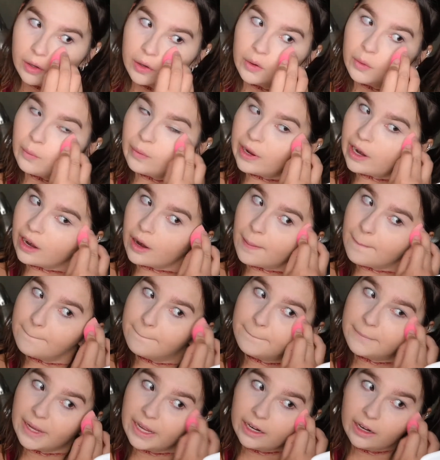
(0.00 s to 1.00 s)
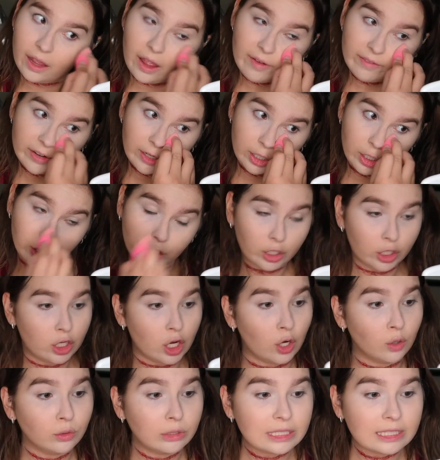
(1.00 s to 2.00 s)
We are a bit of a
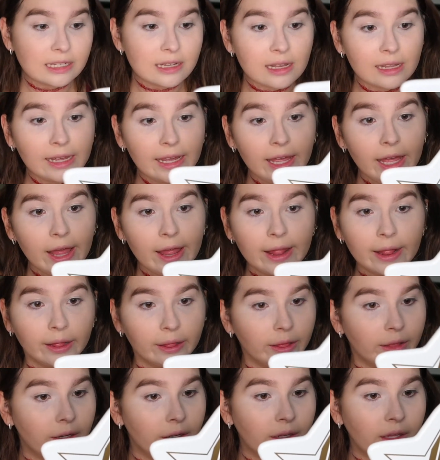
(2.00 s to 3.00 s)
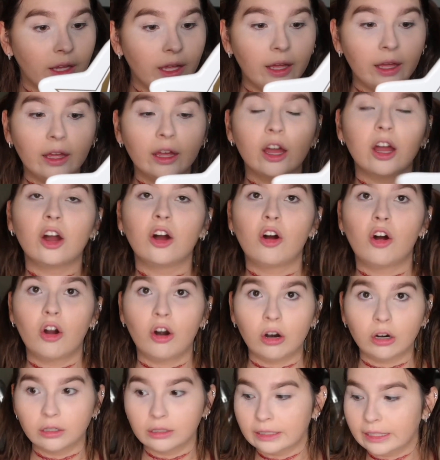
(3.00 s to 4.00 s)
ghostly looking
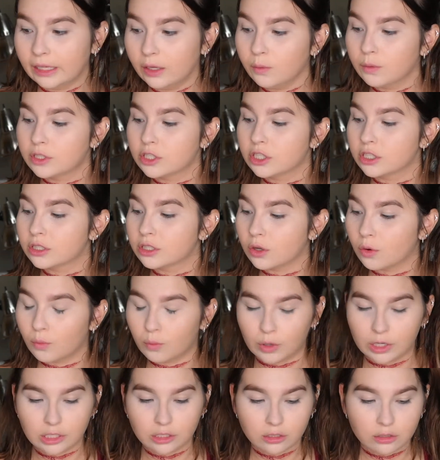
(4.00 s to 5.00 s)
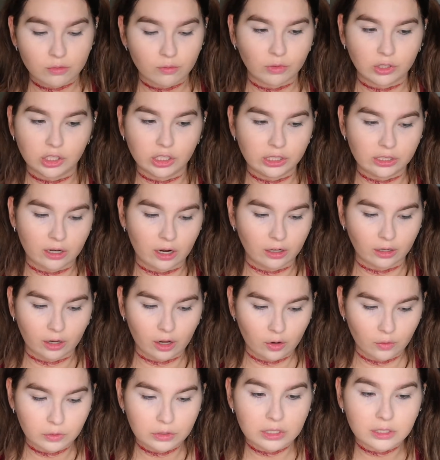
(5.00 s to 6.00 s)
Harley, which is what, well, she's not a
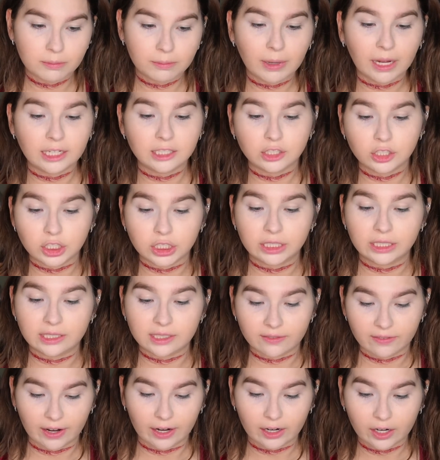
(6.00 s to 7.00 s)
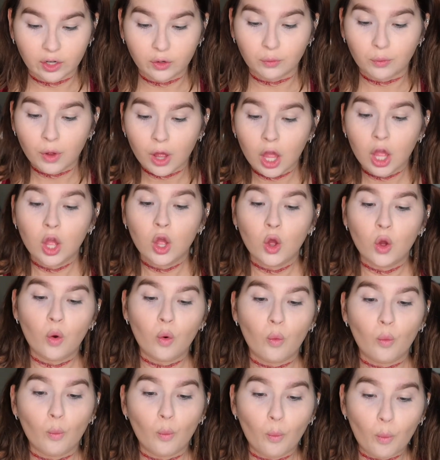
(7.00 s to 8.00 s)
ghost, but she's very
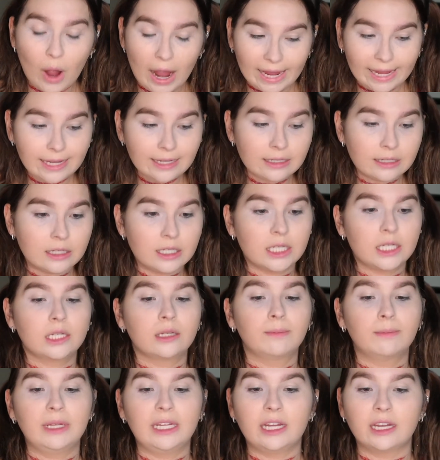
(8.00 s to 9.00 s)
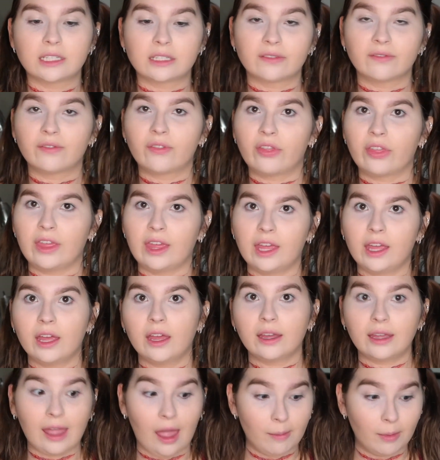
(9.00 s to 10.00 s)
white because of the
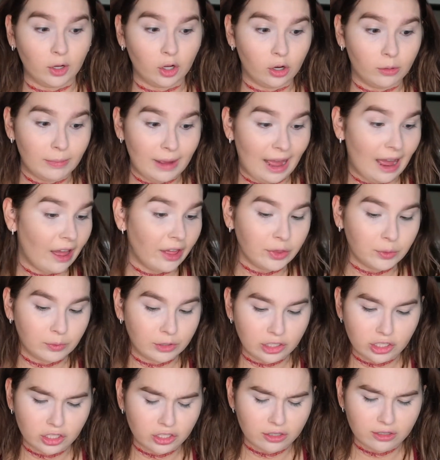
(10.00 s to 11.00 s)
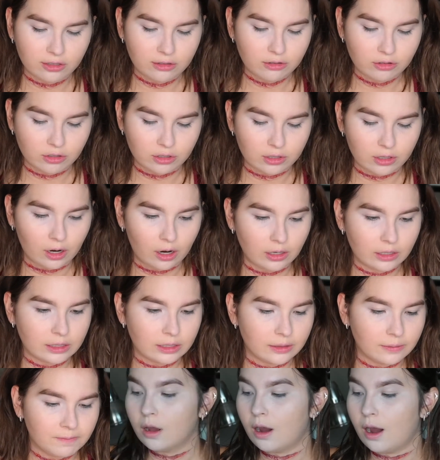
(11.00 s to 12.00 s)
chemical bath, which is just
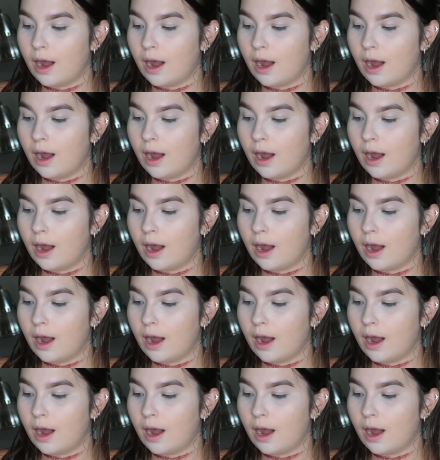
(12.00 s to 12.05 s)
awesome.